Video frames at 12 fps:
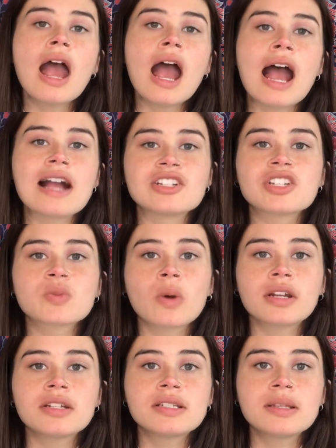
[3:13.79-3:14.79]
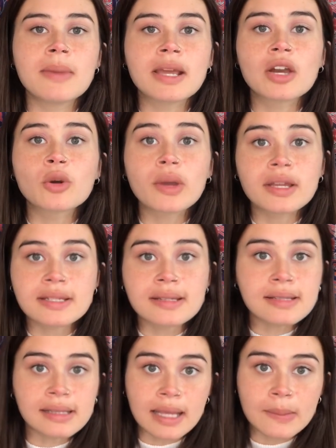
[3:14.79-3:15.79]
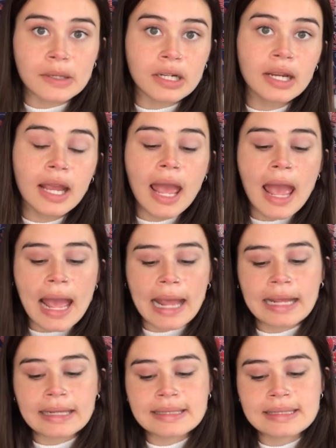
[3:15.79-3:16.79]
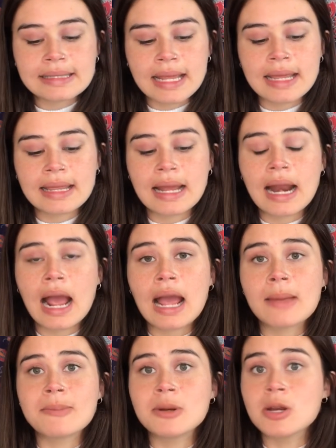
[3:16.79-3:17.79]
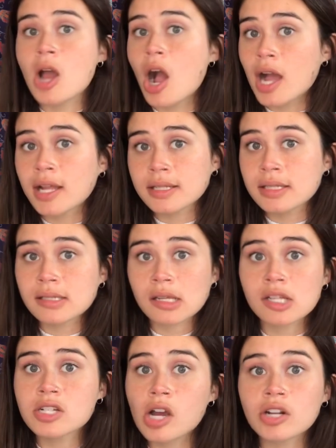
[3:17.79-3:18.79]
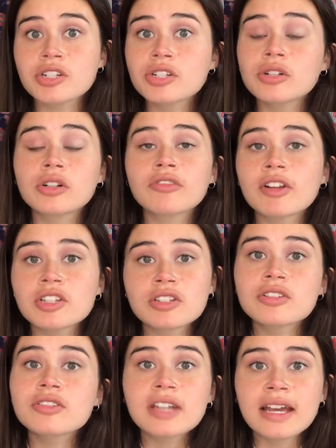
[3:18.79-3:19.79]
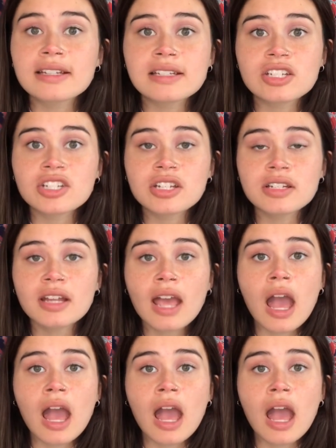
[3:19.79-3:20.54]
I just wanted to make a quick disclaimer and say that I'm not a doctor or a registered dietitian.